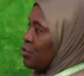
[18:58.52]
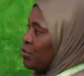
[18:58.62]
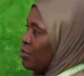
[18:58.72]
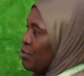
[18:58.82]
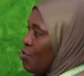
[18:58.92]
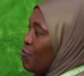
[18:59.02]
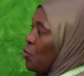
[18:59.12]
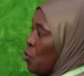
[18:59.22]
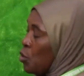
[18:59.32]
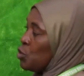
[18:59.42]
soon
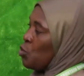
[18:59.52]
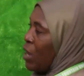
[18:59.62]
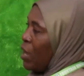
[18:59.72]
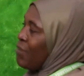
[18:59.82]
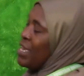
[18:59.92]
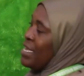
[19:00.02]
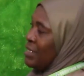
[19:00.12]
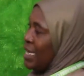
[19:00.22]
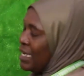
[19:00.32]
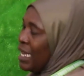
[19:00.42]
for us to have a
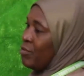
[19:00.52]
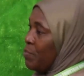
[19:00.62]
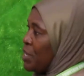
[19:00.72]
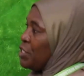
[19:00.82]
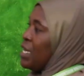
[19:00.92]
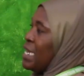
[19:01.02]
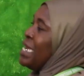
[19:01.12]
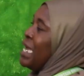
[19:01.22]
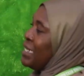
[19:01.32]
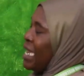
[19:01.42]
standard pitch
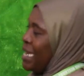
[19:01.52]
that